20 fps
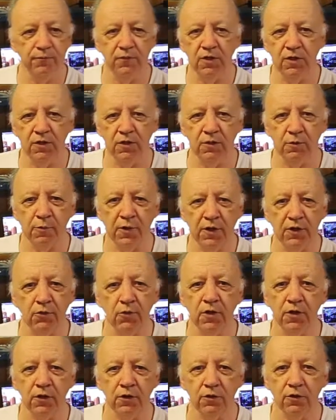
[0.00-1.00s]
get into my
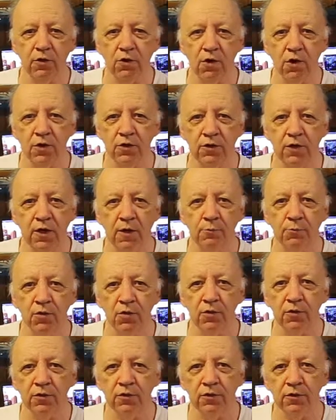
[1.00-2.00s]
credit card
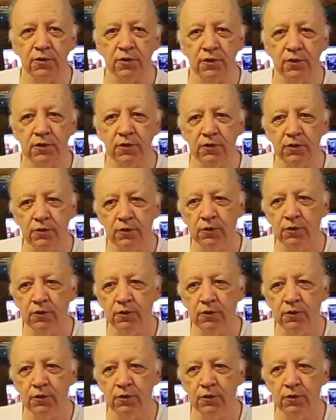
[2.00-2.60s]
number and